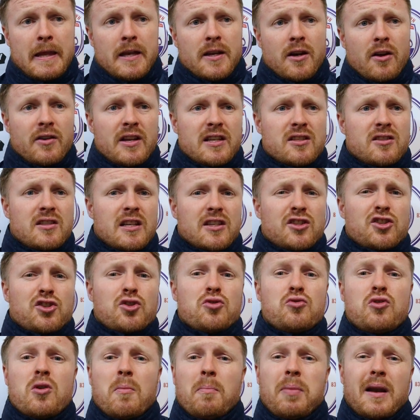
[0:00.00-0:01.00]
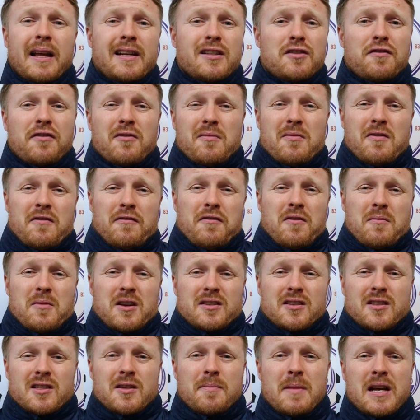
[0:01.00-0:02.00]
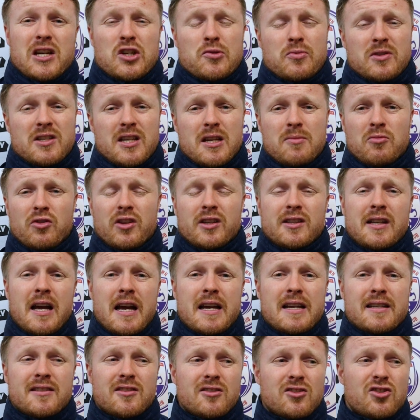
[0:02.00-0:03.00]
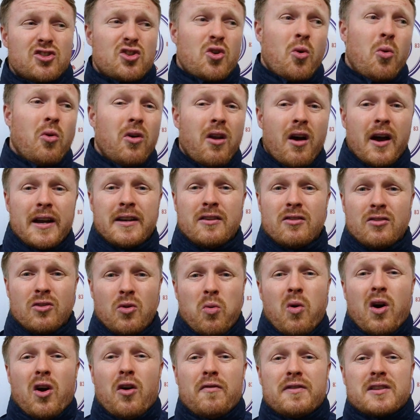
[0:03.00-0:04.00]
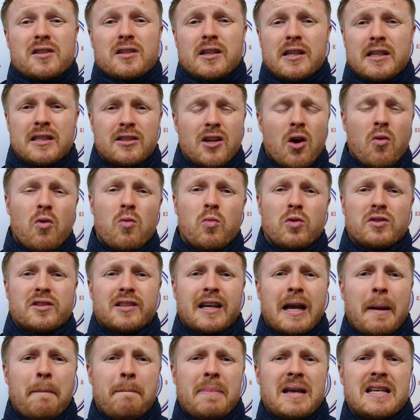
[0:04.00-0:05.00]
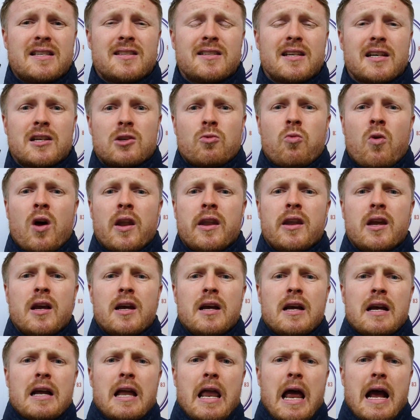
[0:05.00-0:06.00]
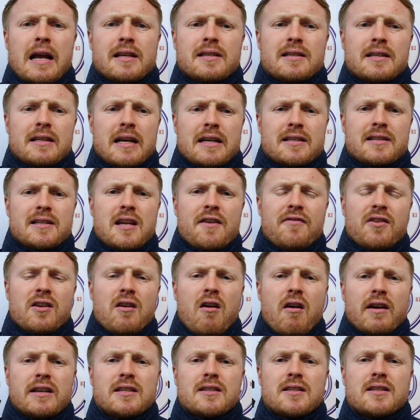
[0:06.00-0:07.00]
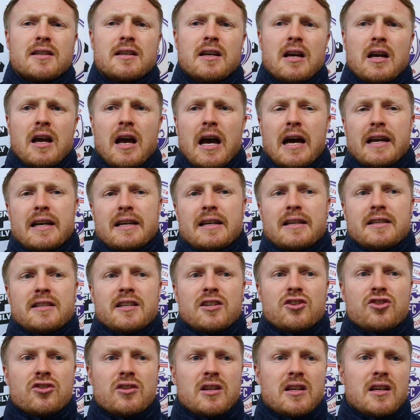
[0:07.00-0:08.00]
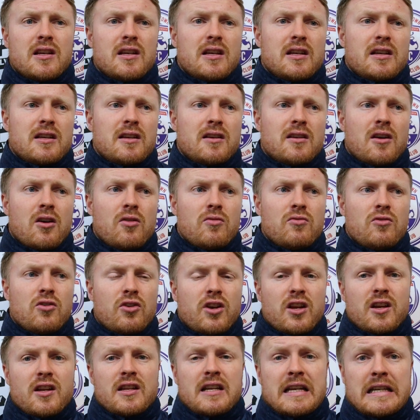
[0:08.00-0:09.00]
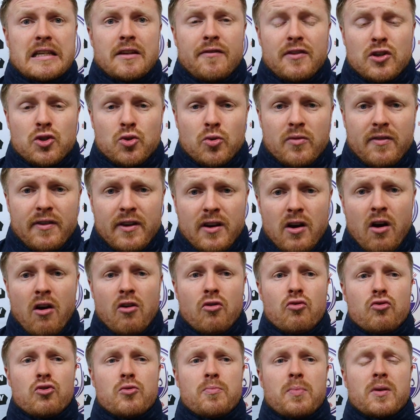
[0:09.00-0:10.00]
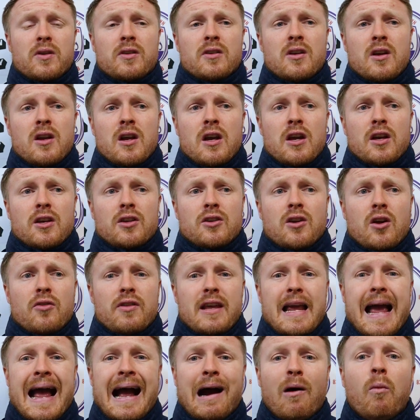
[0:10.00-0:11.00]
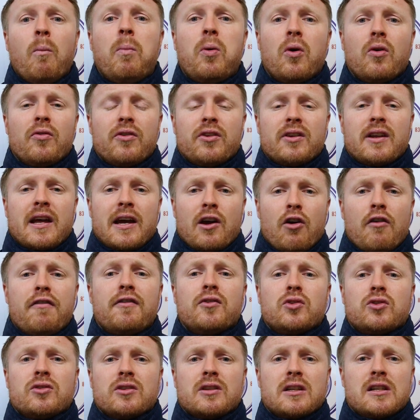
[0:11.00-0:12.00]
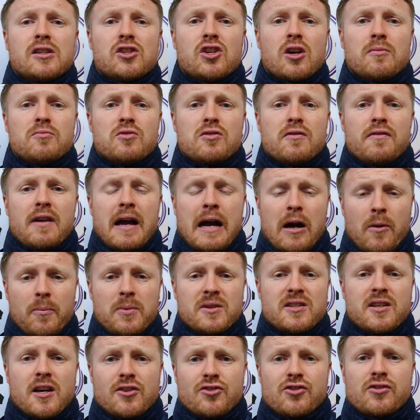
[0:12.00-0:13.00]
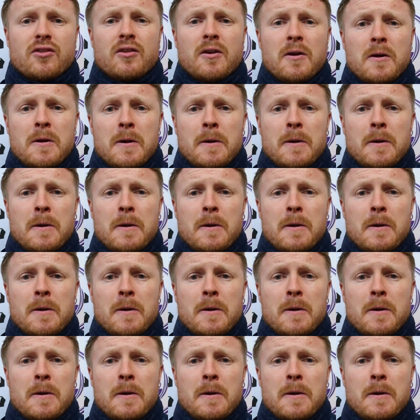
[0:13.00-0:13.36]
You know, there's, there's two complaints from, from us as a management team on the day. It's the scoreline, quite obviously. No one wants to get beat 6-1. That's, that's never nice. And in addition, it, you know, looking at the individuals within our group and, you know, the output that they offered in terms of out possession,